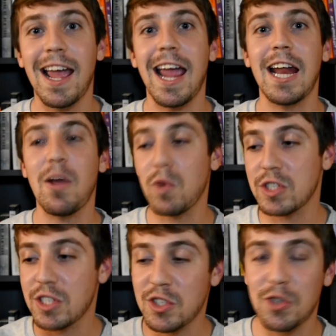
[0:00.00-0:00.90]
And it
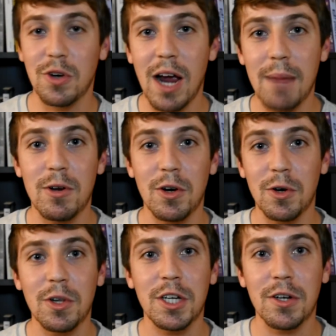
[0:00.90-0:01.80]
was described
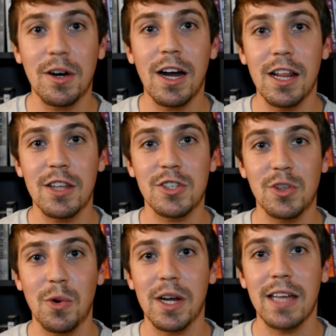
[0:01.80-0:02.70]
earlier on in the
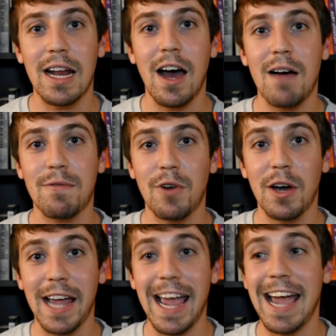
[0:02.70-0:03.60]
story that Hop
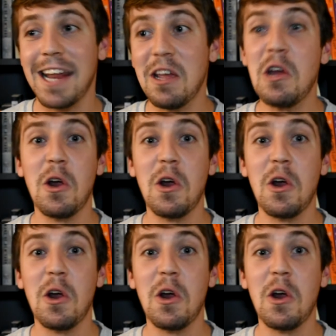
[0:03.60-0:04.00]
Frog had